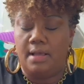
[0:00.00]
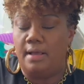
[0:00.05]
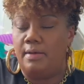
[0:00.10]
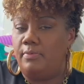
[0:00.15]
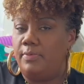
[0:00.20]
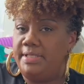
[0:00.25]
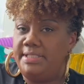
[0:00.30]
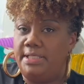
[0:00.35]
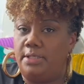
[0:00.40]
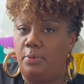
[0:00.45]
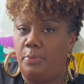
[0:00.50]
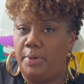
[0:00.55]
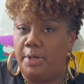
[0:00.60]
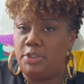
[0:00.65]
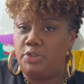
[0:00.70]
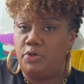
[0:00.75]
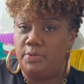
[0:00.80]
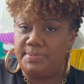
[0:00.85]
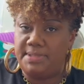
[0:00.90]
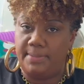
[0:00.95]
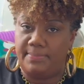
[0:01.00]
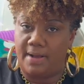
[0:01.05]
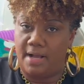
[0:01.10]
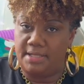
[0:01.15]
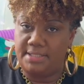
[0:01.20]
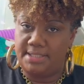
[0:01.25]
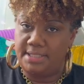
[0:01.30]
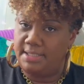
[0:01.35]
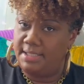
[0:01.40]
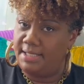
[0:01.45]
we did a work trip to
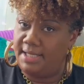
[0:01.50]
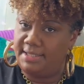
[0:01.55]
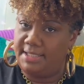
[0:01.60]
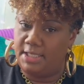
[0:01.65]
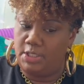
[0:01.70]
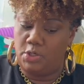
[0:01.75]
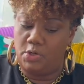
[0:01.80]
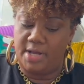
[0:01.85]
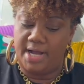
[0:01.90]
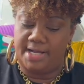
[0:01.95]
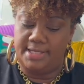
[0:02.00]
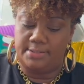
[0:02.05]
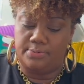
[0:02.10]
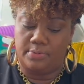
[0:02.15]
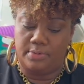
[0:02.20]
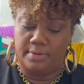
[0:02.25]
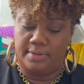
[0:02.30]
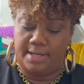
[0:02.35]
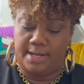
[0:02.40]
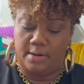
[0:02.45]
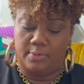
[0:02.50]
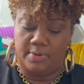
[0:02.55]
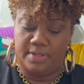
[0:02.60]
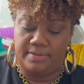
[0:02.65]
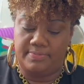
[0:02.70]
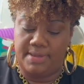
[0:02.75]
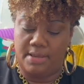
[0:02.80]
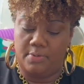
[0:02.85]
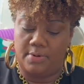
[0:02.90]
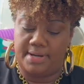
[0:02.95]
Boston, and I think you guys were there
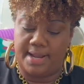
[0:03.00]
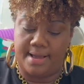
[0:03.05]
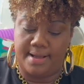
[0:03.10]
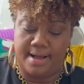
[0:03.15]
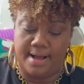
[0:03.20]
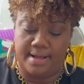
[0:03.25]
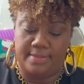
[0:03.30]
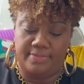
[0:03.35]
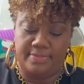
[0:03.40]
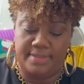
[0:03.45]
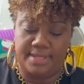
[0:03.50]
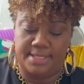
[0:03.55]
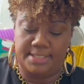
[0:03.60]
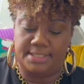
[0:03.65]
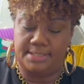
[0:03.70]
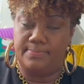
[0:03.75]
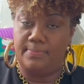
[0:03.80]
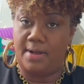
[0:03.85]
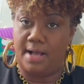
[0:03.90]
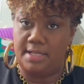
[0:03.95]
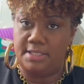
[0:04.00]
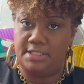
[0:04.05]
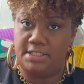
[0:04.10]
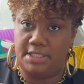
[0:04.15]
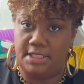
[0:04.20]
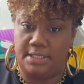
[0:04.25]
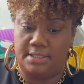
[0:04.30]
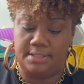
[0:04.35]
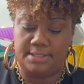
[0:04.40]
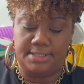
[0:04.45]
with me when I got this
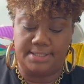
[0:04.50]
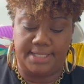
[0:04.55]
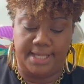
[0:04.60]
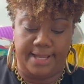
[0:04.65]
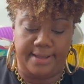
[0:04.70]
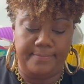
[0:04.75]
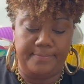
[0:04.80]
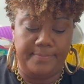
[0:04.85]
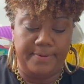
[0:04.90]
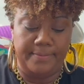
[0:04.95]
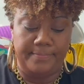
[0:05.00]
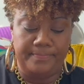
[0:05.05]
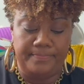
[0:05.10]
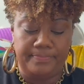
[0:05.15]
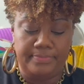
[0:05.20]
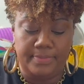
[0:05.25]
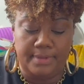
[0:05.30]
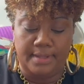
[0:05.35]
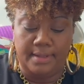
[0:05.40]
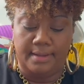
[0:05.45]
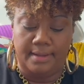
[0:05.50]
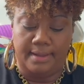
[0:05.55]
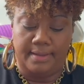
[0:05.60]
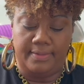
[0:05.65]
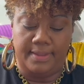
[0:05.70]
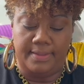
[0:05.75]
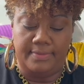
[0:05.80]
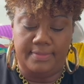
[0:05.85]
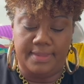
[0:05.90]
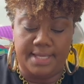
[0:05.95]
Boston stamp. And
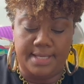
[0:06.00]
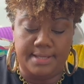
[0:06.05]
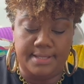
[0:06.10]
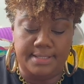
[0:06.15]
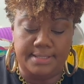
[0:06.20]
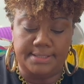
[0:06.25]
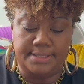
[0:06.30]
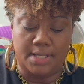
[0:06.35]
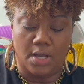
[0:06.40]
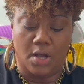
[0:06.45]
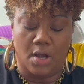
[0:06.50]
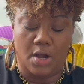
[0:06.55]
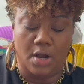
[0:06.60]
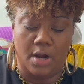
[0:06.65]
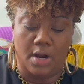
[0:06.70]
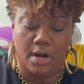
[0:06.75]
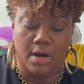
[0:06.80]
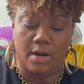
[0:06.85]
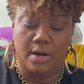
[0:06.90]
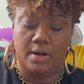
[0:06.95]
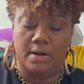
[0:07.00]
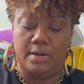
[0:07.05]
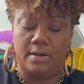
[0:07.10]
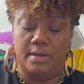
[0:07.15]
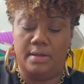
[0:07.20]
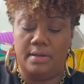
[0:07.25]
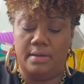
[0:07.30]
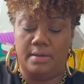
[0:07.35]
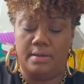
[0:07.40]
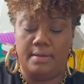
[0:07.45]
then these are
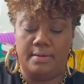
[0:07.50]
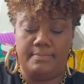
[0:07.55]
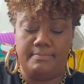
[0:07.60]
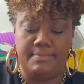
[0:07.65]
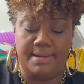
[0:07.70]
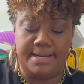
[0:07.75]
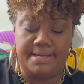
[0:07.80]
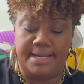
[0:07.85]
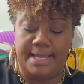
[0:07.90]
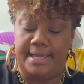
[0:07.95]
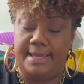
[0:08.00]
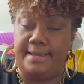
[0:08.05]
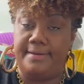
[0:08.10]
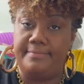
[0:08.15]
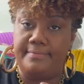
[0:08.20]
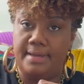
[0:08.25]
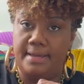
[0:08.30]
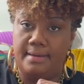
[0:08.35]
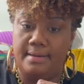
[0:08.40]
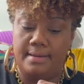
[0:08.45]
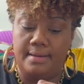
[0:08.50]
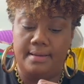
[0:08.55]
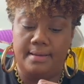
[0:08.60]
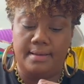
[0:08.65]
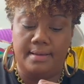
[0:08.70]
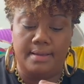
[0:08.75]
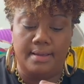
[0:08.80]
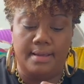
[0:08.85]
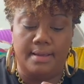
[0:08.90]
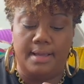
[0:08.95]
my name,
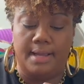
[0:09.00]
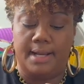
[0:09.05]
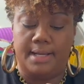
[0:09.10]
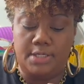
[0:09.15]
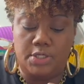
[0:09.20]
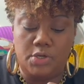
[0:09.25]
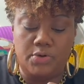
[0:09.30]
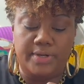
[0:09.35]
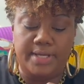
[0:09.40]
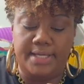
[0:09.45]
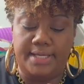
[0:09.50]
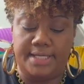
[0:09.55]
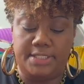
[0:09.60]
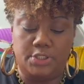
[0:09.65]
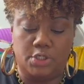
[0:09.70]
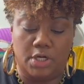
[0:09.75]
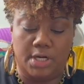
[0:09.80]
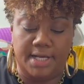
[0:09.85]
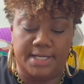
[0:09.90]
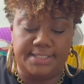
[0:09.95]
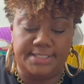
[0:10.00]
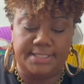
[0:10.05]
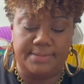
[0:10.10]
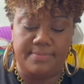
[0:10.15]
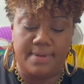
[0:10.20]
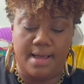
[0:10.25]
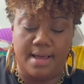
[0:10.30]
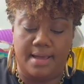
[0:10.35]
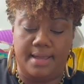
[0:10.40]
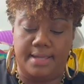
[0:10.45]
and you can get your
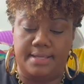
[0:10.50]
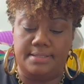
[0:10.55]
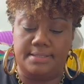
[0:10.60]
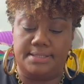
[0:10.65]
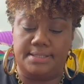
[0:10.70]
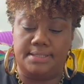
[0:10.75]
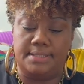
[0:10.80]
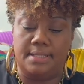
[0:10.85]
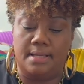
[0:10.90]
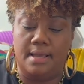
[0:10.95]
customized